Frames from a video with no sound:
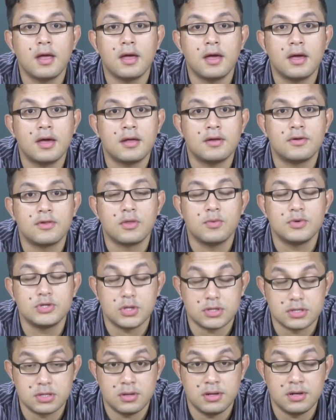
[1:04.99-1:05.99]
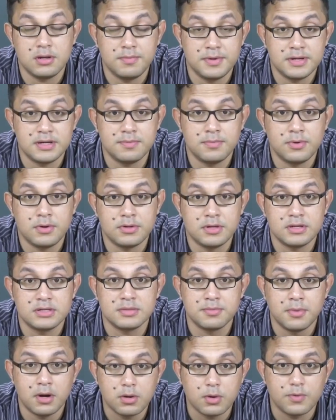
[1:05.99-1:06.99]
And so we talked a little bit about
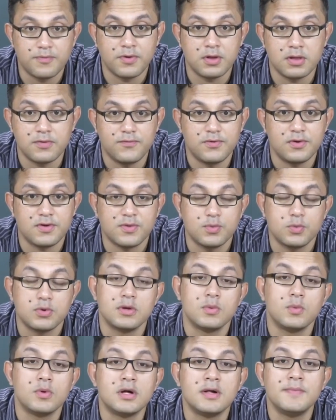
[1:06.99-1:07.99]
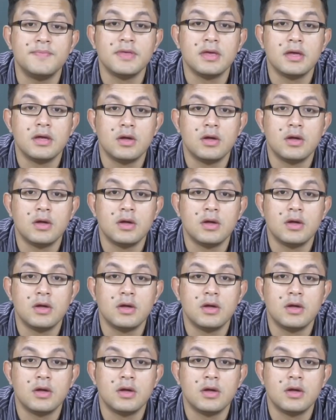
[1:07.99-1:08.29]
the demography of the First World War.